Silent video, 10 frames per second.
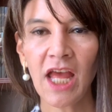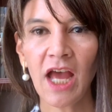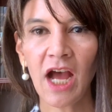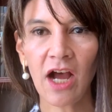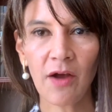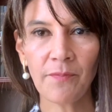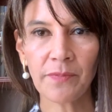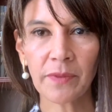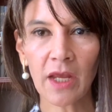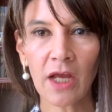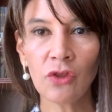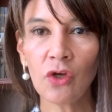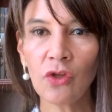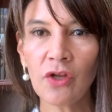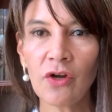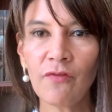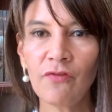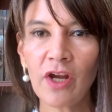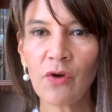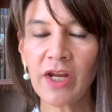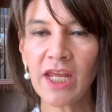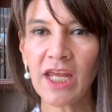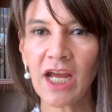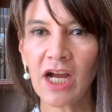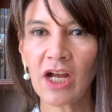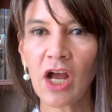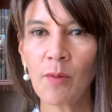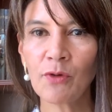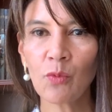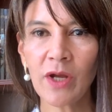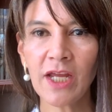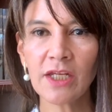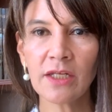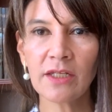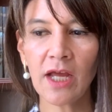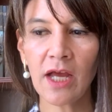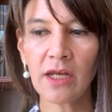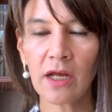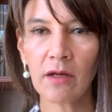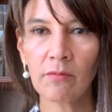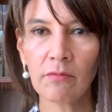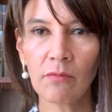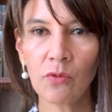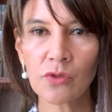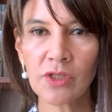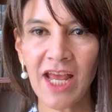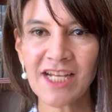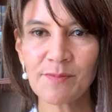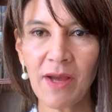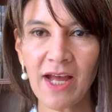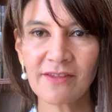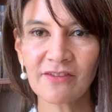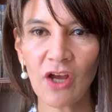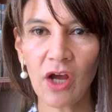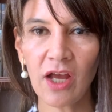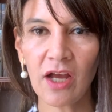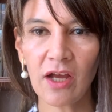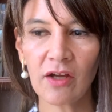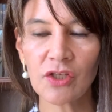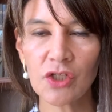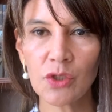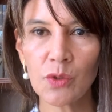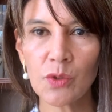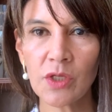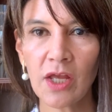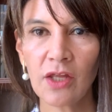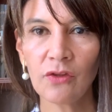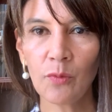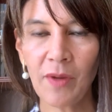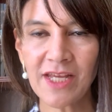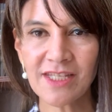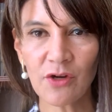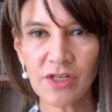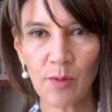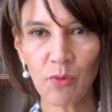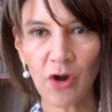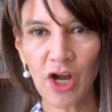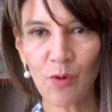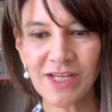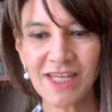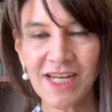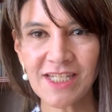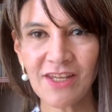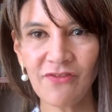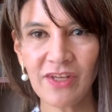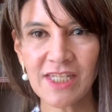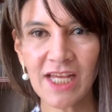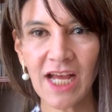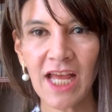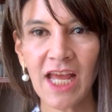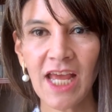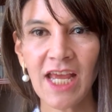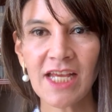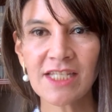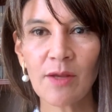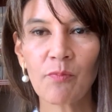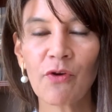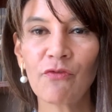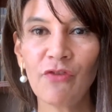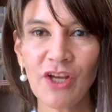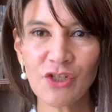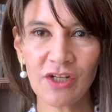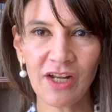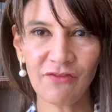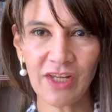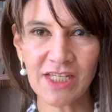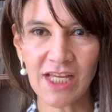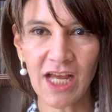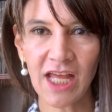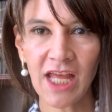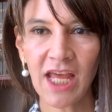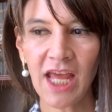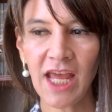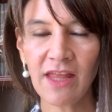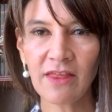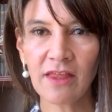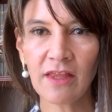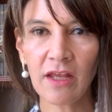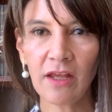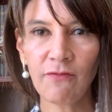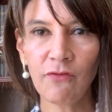Another very common way that most expats choose to base their temporary residency visa is the professional visa. And if